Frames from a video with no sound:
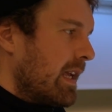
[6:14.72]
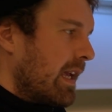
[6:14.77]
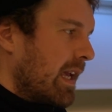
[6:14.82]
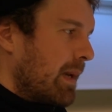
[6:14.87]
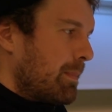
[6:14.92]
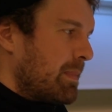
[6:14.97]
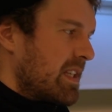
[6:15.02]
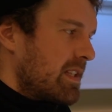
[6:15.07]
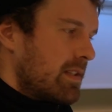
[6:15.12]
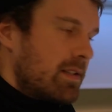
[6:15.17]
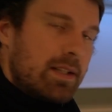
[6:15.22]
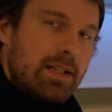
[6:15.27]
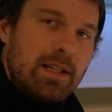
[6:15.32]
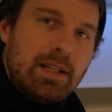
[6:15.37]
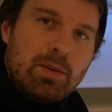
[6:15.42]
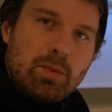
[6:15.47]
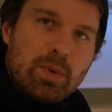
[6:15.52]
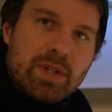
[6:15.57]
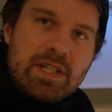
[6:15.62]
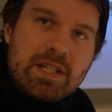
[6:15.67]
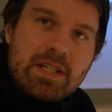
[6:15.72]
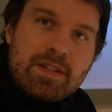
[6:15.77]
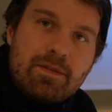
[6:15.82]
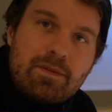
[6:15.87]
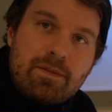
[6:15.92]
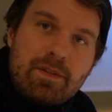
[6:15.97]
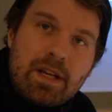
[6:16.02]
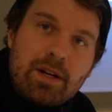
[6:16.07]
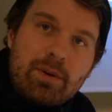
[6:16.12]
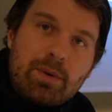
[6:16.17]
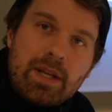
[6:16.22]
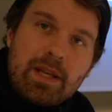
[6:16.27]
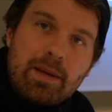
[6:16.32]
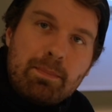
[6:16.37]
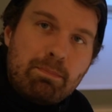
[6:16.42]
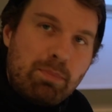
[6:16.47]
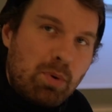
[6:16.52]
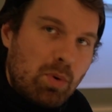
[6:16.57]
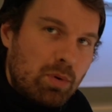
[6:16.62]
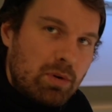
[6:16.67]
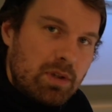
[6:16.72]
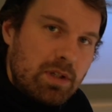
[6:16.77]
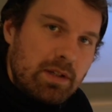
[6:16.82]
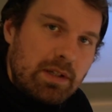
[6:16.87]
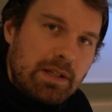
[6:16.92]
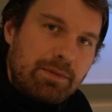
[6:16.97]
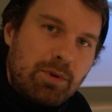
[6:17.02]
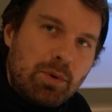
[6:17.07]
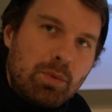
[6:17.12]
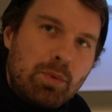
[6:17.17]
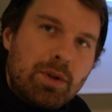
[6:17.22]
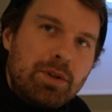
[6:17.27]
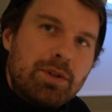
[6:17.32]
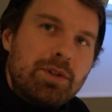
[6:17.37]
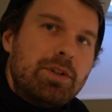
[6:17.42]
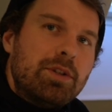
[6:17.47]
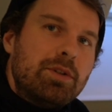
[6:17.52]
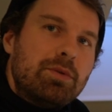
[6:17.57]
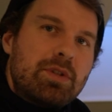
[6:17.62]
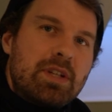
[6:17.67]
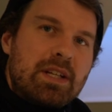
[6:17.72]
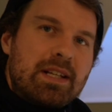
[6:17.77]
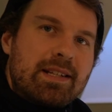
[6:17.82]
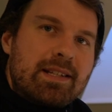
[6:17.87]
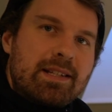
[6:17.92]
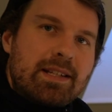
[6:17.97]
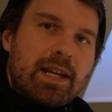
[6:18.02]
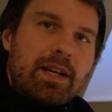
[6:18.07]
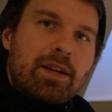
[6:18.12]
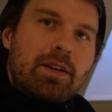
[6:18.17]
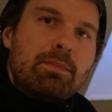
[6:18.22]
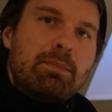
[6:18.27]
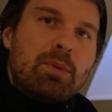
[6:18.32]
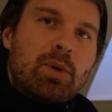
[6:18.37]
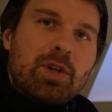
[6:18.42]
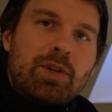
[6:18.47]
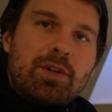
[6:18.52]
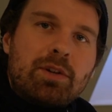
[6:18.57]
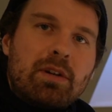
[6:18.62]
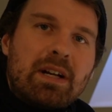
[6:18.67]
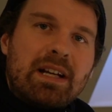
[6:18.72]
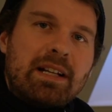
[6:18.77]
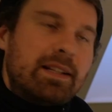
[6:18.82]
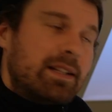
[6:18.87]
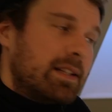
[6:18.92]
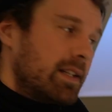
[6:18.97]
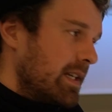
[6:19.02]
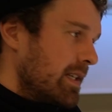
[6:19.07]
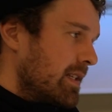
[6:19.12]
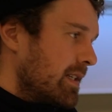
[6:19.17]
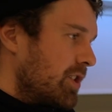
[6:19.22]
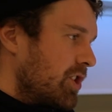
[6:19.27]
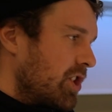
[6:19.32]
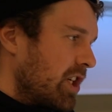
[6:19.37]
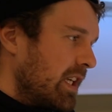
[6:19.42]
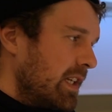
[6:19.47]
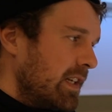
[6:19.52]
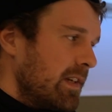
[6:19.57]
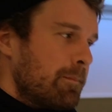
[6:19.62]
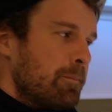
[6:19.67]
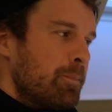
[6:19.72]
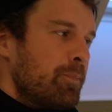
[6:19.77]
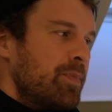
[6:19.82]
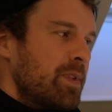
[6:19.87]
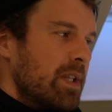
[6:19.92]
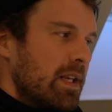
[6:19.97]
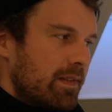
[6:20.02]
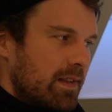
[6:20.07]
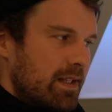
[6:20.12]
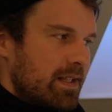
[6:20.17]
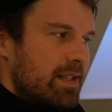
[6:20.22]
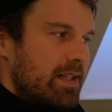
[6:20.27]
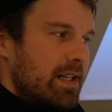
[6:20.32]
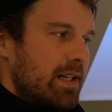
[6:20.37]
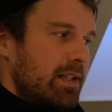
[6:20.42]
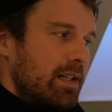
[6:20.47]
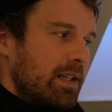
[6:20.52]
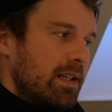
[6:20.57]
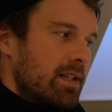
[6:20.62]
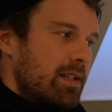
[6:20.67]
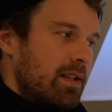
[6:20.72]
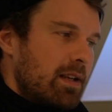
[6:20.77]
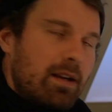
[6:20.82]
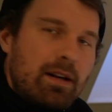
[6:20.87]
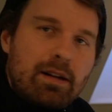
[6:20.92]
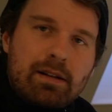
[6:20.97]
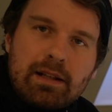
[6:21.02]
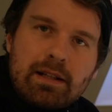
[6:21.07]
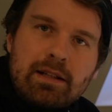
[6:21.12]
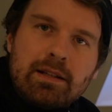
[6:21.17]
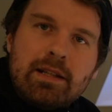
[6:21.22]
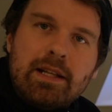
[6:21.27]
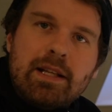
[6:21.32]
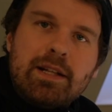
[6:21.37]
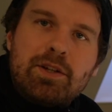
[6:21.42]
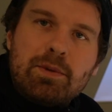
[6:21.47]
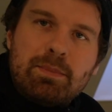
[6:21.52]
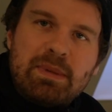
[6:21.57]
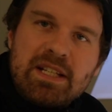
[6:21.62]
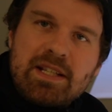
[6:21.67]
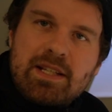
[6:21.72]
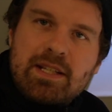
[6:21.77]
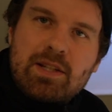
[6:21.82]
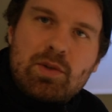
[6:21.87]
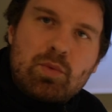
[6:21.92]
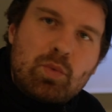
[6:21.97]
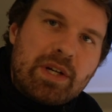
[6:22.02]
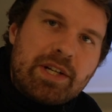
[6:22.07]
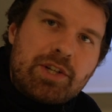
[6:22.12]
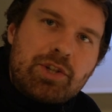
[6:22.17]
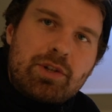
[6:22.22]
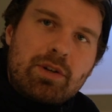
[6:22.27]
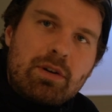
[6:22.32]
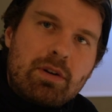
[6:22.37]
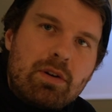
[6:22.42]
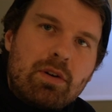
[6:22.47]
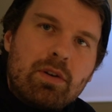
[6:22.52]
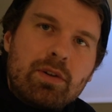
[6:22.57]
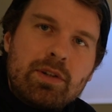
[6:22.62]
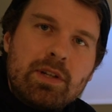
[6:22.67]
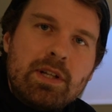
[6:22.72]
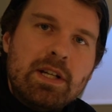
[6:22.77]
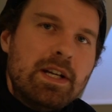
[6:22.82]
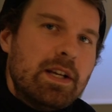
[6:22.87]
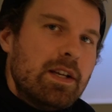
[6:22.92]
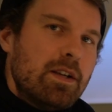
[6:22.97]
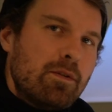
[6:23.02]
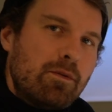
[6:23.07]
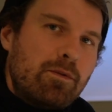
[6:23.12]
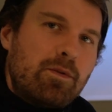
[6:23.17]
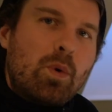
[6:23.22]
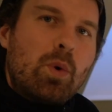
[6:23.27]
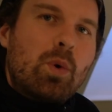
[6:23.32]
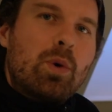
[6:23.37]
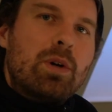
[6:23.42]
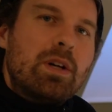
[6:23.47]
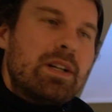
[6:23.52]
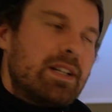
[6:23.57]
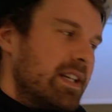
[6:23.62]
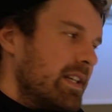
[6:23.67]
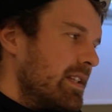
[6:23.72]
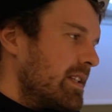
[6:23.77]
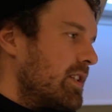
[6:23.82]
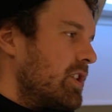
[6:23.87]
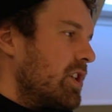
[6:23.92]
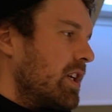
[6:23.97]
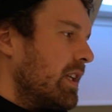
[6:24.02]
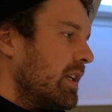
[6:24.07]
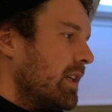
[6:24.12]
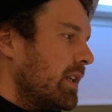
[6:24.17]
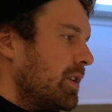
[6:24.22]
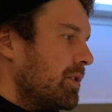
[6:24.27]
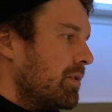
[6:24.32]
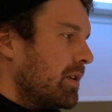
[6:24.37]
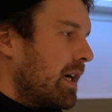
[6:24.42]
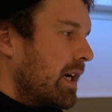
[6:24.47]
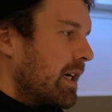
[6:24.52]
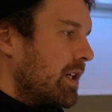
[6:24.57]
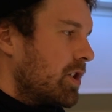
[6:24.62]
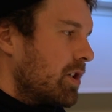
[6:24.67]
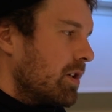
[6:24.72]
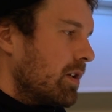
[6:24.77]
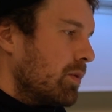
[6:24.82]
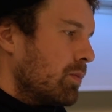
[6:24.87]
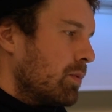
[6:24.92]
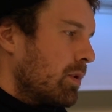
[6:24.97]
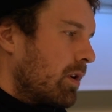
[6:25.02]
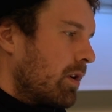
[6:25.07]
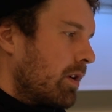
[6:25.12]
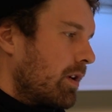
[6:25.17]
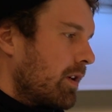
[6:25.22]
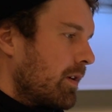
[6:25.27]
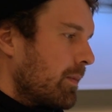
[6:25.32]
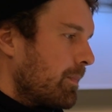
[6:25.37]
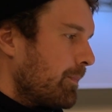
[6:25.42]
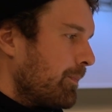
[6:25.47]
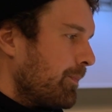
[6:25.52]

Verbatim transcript: MST, which is very important if you want to use a second monitor and daisy chain. The setting is here, it need to be switched on for daisy chaining to actually work.